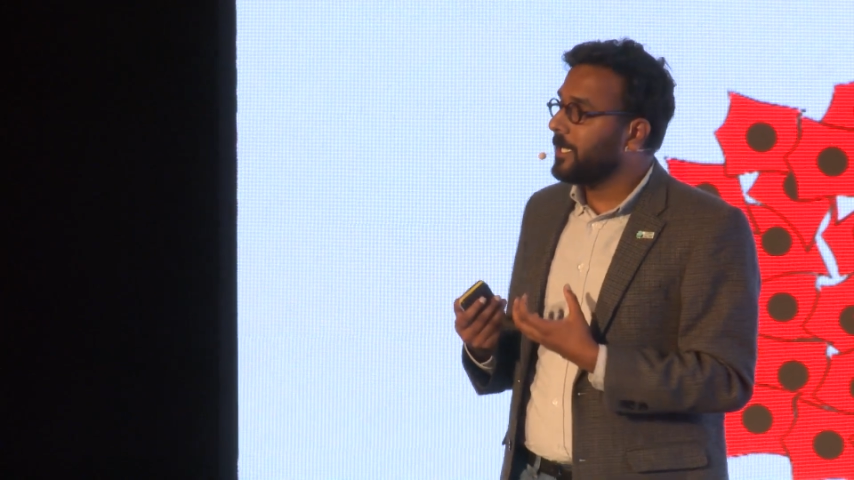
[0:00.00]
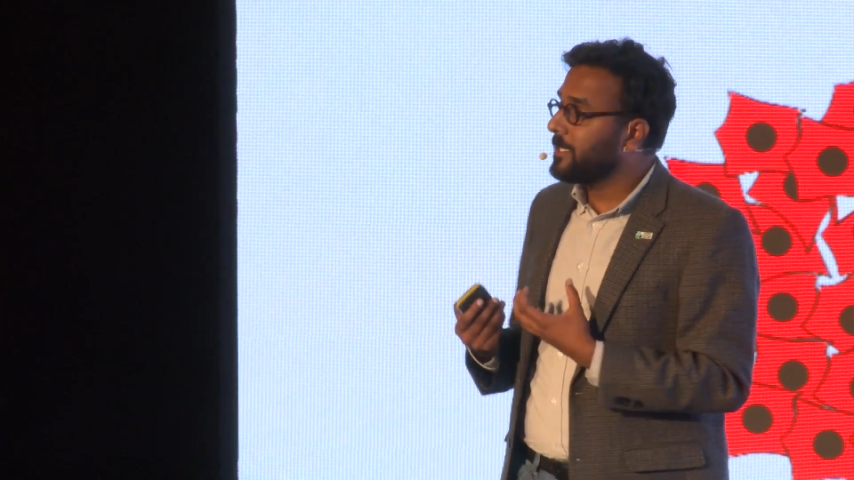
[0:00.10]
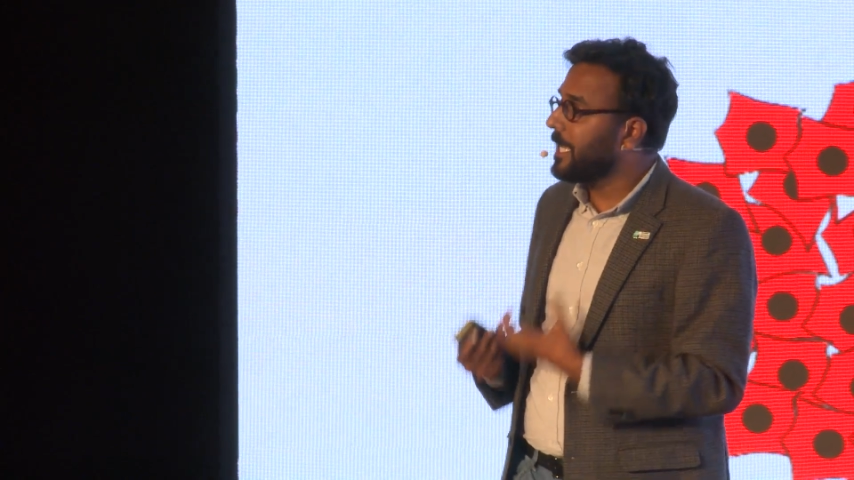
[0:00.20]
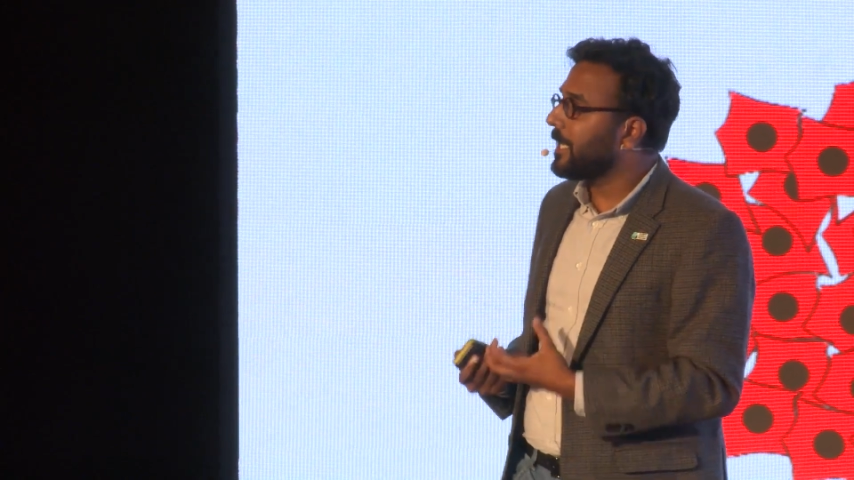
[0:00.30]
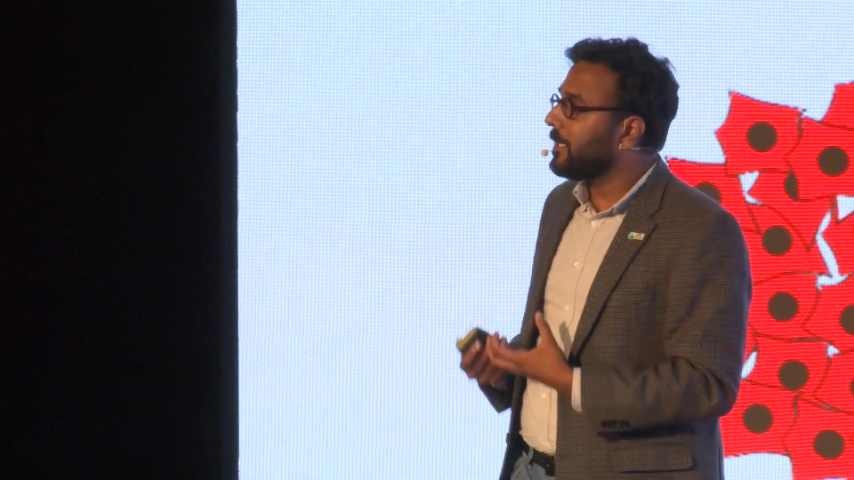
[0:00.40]

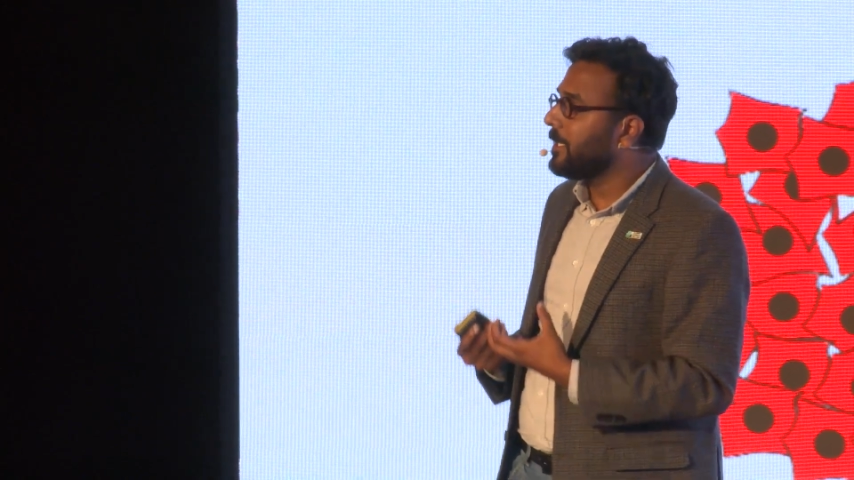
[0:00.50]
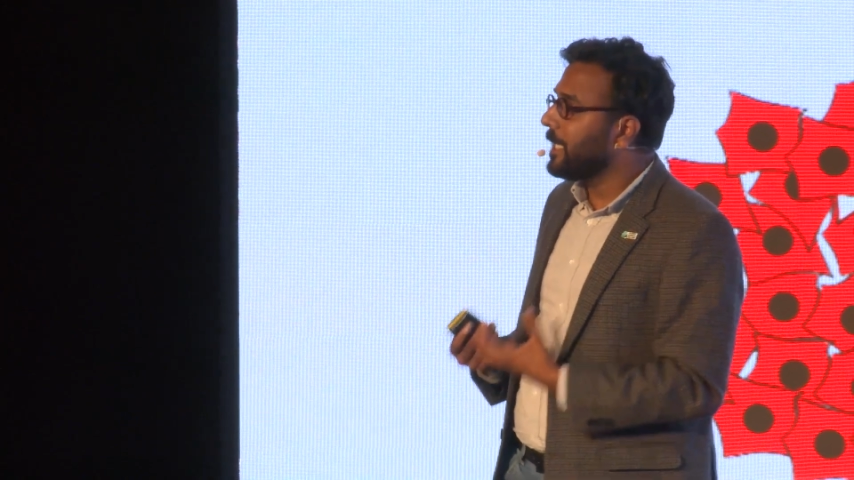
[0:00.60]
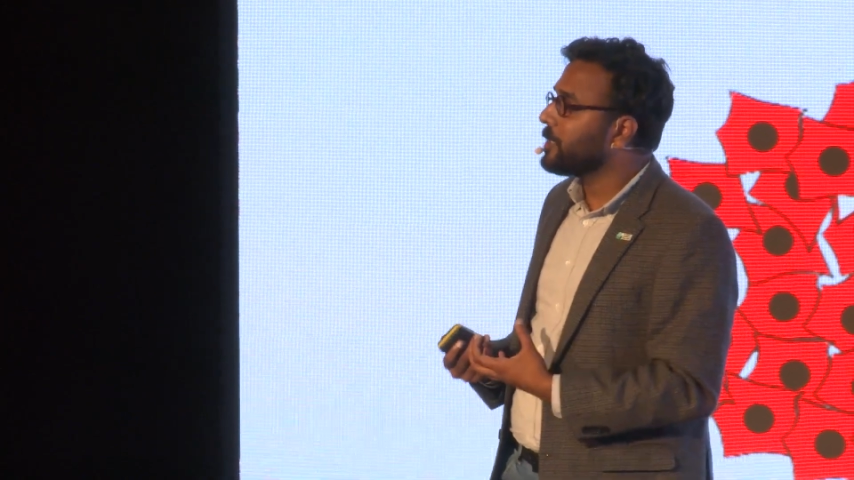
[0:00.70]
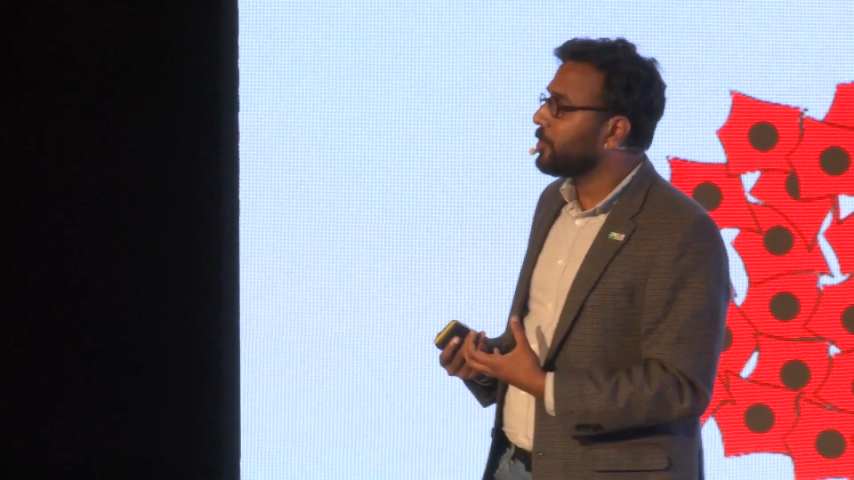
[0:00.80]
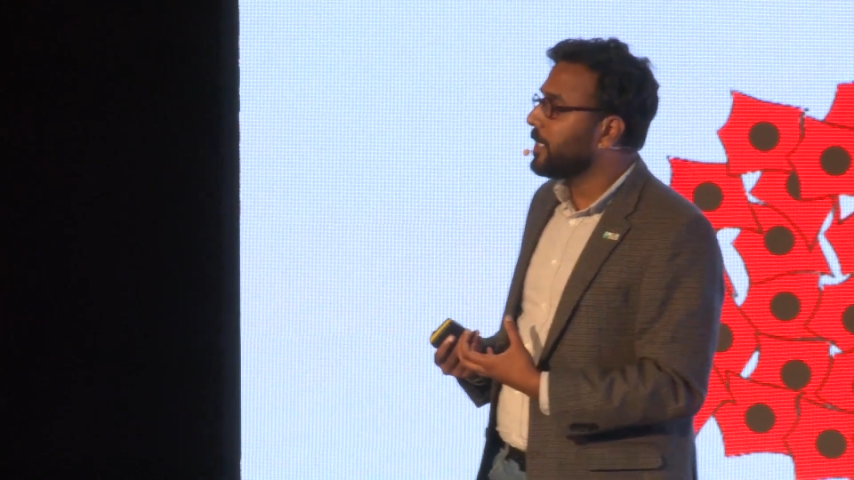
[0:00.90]
exactly
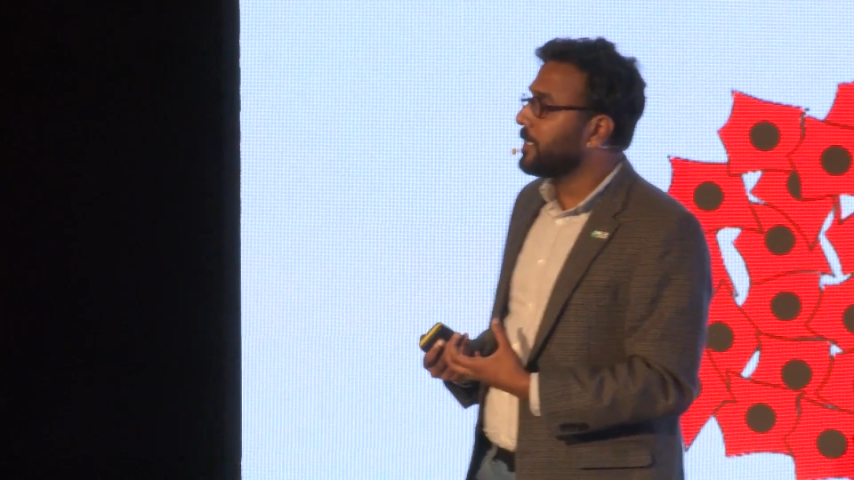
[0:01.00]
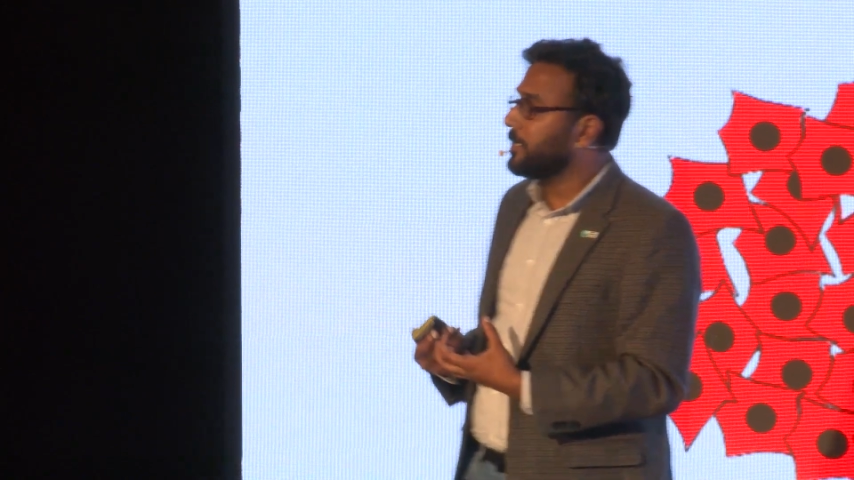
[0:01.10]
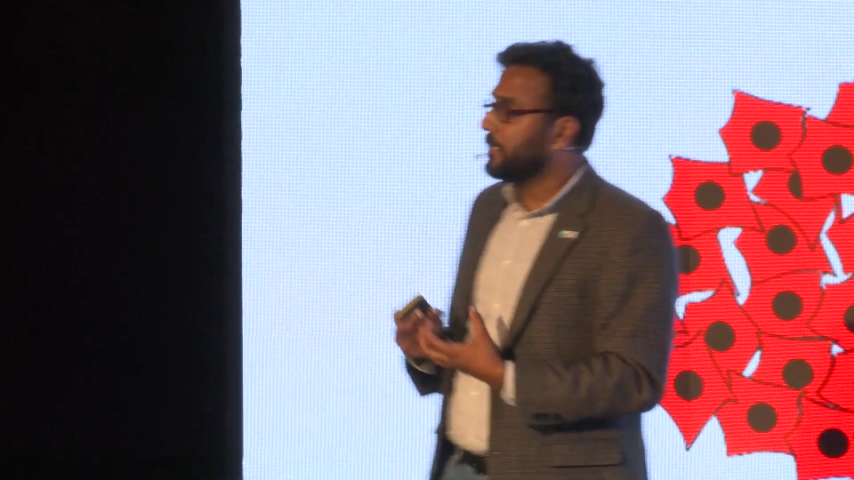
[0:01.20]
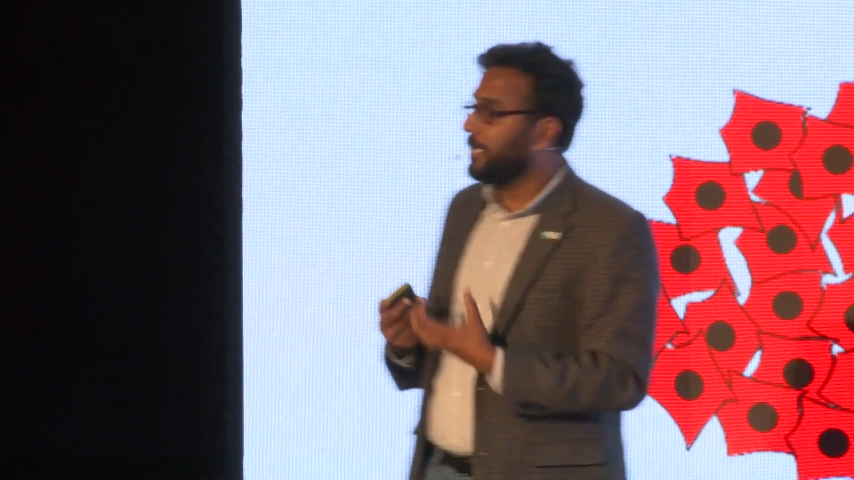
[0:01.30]
isolated